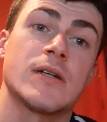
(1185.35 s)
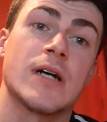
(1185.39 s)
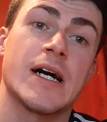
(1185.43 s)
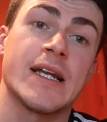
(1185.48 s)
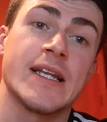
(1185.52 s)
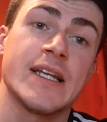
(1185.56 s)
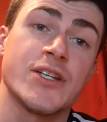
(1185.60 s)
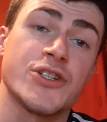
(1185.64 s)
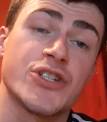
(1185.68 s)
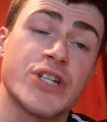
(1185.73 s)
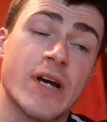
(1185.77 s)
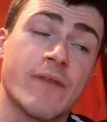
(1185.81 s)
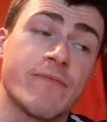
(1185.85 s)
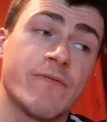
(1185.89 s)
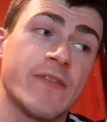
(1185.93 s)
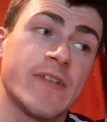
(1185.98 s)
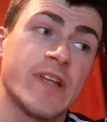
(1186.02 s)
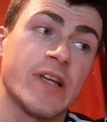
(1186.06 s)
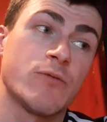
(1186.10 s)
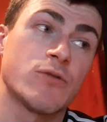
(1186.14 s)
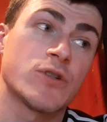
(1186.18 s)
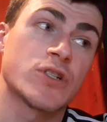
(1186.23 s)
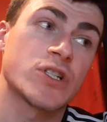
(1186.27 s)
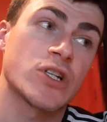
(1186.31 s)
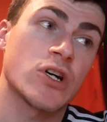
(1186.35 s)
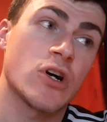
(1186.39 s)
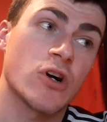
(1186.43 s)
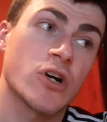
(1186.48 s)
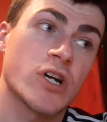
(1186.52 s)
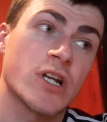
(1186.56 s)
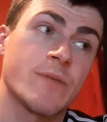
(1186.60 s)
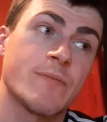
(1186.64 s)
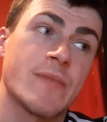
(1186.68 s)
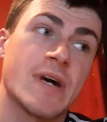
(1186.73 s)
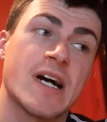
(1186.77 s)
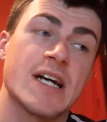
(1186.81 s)
And in general, he was
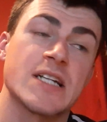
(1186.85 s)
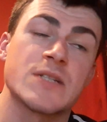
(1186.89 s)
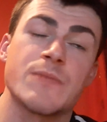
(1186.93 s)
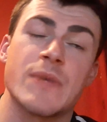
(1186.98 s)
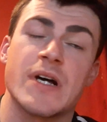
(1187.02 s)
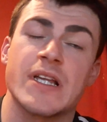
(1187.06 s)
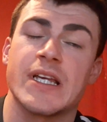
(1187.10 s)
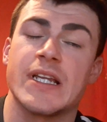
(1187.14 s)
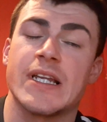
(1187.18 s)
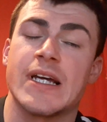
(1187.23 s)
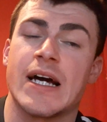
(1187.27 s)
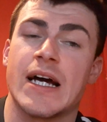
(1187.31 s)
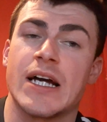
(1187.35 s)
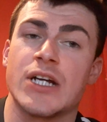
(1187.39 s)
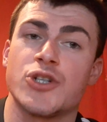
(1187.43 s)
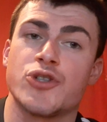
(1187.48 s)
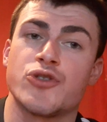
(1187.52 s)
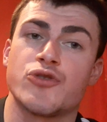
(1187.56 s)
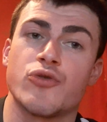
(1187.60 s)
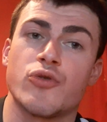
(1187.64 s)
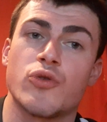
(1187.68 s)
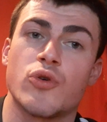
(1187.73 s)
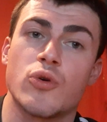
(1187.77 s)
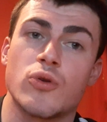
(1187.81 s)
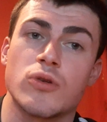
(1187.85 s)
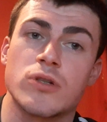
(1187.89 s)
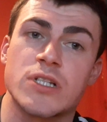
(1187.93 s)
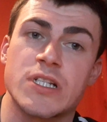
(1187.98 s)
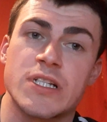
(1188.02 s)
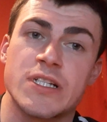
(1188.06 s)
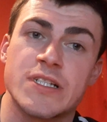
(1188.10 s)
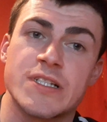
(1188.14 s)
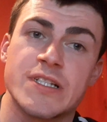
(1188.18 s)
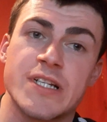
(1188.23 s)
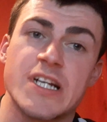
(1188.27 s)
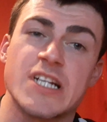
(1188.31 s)
talking about his Man United struggles
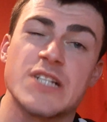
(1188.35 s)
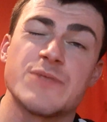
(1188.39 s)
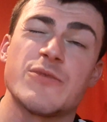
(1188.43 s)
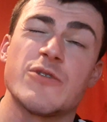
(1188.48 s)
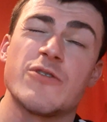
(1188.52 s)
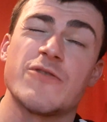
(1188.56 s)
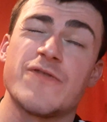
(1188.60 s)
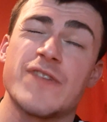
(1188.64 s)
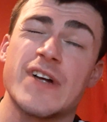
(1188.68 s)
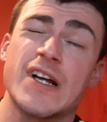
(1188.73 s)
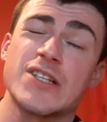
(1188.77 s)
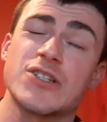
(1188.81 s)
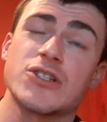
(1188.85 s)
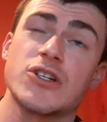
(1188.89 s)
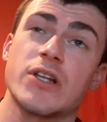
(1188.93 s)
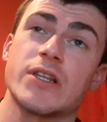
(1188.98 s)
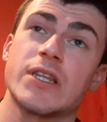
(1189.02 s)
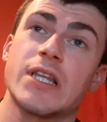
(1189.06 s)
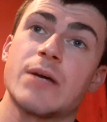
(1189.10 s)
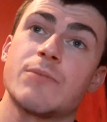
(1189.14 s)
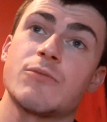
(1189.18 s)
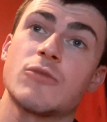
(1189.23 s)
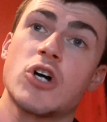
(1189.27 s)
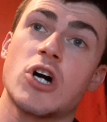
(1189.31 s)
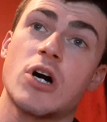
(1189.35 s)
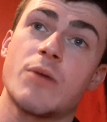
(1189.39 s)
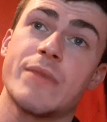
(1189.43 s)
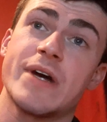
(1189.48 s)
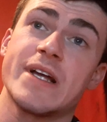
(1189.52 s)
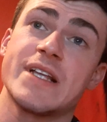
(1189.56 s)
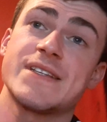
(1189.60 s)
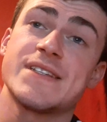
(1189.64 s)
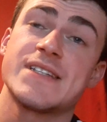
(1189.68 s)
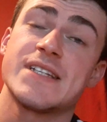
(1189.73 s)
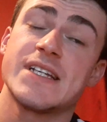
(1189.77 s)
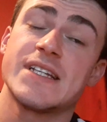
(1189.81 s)
this season. But reflect on them
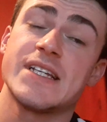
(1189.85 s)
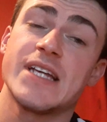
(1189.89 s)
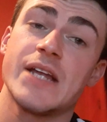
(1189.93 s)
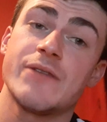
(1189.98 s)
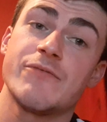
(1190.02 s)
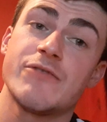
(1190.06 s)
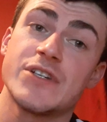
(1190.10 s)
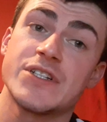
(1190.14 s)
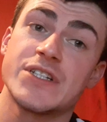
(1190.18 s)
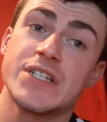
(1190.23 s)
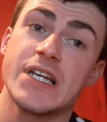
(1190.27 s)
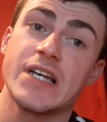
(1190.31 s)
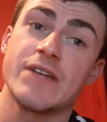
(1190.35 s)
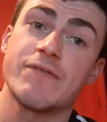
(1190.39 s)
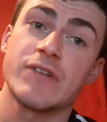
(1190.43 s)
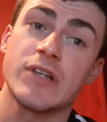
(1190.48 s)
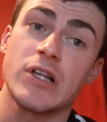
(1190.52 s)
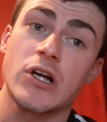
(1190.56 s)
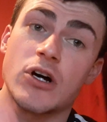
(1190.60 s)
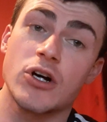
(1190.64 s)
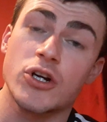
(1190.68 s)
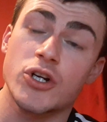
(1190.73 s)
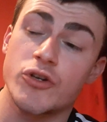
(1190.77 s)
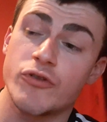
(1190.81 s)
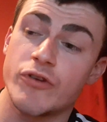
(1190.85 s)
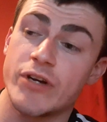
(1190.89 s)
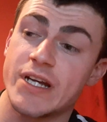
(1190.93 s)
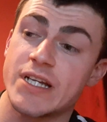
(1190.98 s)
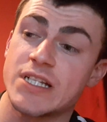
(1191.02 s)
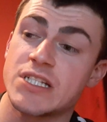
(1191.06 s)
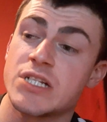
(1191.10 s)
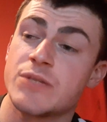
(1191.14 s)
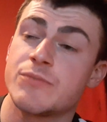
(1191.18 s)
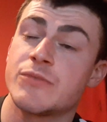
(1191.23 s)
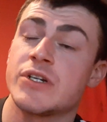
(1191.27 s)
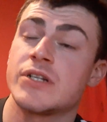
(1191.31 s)
comments, he did receive a lot of
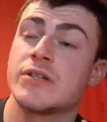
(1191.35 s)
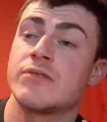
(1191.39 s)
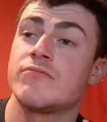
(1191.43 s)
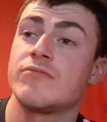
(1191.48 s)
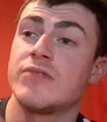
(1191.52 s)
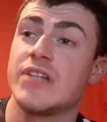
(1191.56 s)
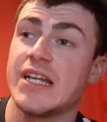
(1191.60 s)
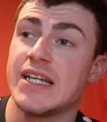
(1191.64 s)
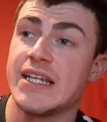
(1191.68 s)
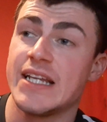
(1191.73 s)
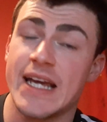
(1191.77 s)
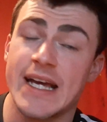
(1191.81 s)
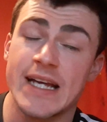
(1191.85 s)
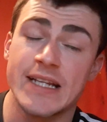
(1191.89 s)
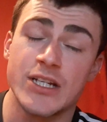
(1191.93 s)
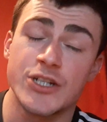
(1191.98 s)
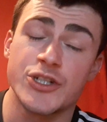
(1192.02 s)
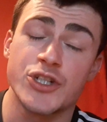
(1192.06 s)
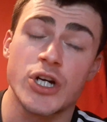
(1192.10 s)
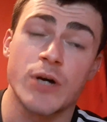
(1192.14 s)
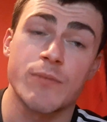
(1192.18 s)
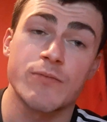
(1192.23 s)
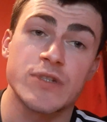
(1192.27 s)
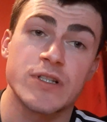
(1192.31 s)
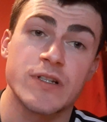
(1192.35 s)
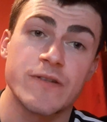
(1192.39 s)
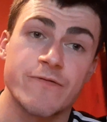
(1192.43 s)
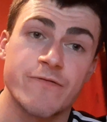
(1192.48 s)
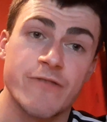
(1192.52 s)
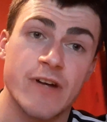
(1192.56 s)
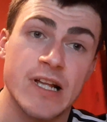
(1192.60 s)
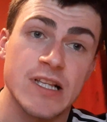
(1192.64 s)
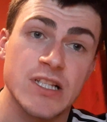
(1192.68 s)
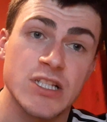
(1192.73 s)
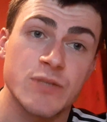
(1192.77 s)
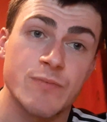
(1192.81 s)
criticism, and Didier de Jomps, the
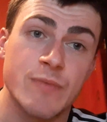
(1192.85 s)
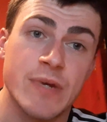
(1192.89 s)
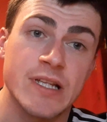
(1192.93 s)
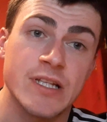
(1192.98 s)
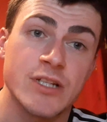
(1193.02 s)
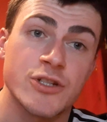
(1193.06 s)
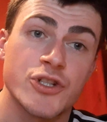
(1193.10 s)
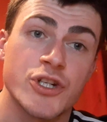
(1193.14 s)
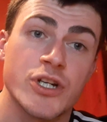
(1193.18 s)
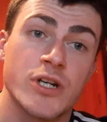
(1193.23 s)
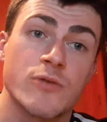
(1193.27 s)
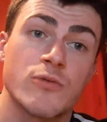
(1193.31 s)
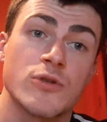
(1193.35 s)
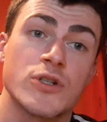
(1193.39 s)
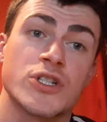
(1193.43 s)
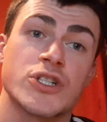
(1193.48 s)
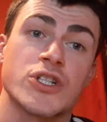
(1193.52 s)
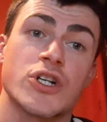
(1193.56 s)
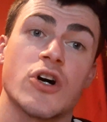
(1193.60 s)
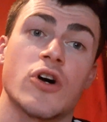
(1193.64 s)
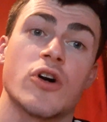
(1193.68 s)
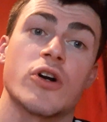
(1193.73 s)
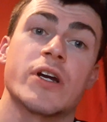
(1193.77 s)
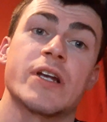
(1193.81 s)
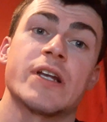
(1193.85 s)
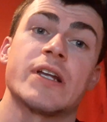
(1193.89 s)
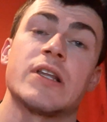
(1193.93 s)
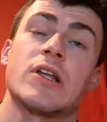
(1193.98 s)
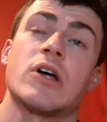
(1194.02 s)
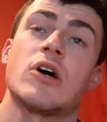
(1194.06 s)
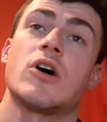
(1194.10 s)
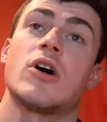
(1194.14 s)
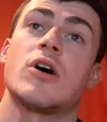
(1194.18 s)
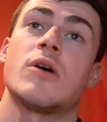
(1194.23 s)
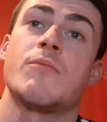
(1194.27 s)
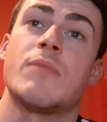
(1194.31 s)
France manager, was talking a
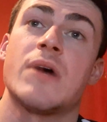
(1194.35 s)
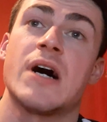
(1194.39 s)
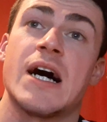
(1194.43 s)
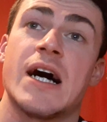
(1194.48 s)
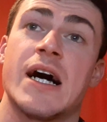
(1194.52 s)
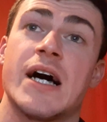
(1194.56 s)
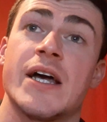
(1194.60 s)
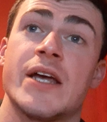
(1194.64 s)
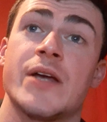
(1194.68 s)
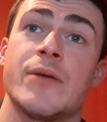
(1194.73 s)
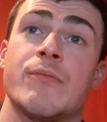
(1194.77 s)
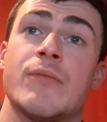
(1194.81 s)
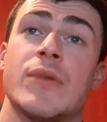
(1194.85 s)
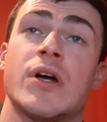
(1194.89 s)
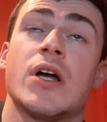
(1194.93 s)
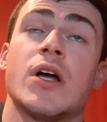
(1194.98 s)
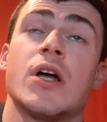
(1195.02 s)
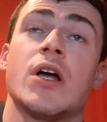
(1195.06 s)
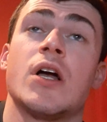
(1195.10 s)
lot about him.